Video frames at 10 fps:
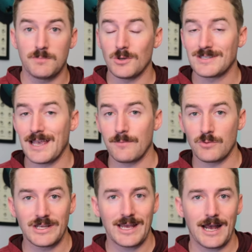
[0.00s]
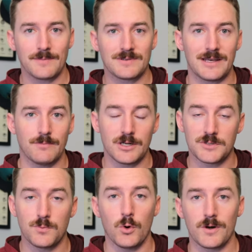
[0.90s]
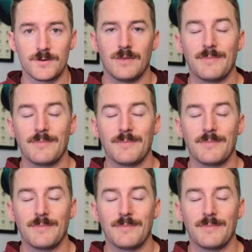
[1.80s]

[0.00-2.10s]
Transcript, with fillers: postgame recaps, and much more.